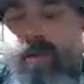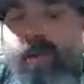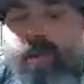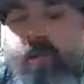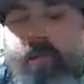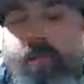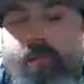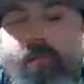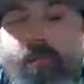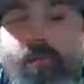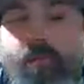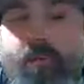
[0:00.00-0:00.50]

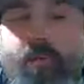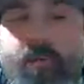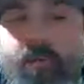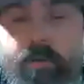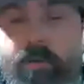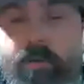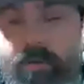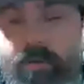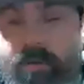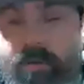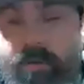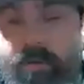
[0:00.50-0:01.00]
that
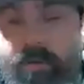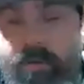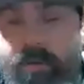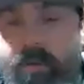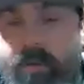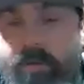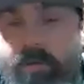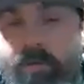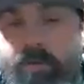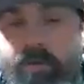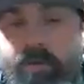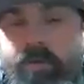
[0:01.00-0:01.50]
maroon
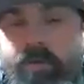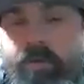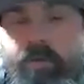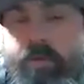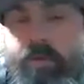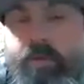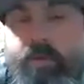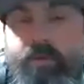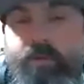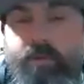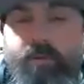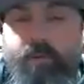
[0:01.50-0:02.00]

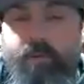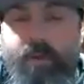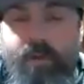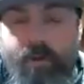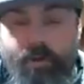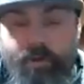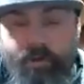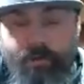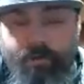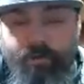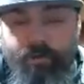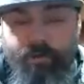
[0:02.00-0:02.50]

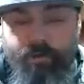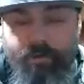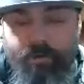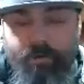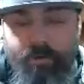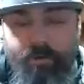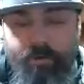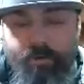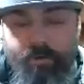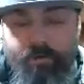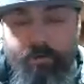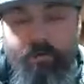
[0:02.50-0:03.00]
color.
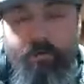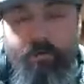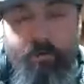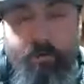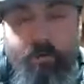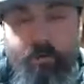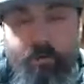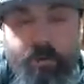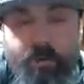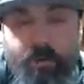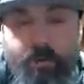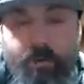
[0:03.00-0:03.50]
I pulled it
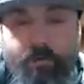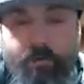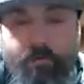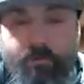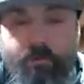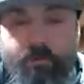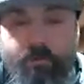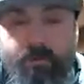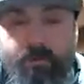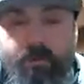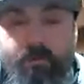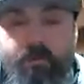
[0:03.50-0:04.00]
off
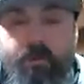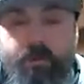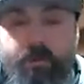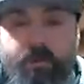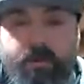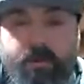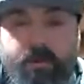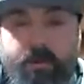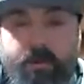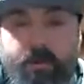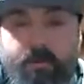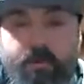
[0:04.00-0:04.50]

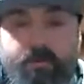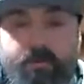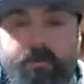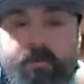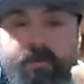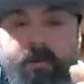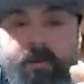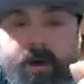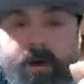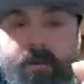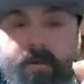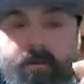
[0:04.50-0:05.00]
the
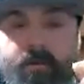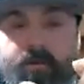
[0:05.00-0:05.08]
strap,